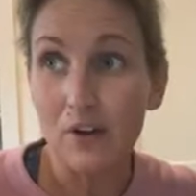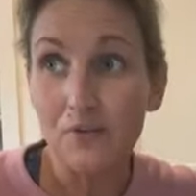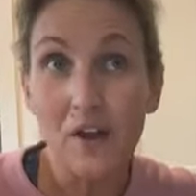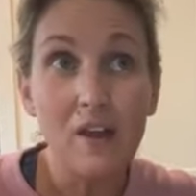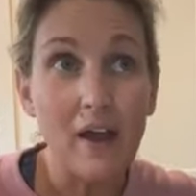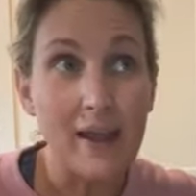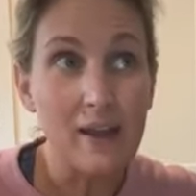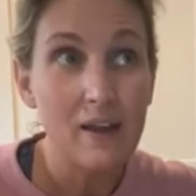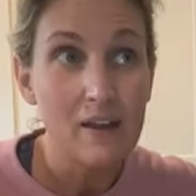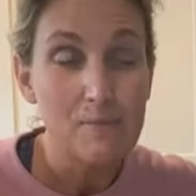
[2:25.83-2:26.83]
or it felt
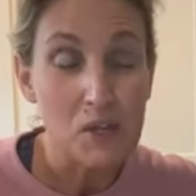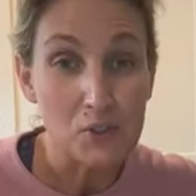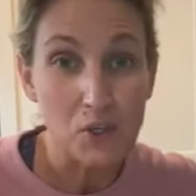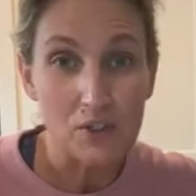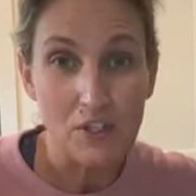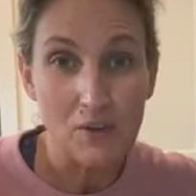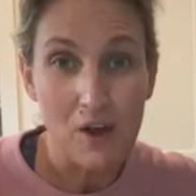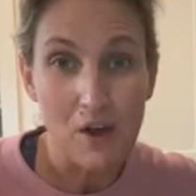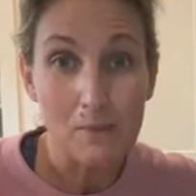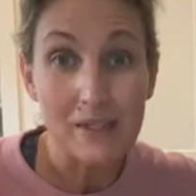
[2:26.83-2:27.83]
like it took so
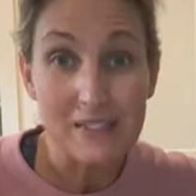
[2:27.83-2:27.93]
long.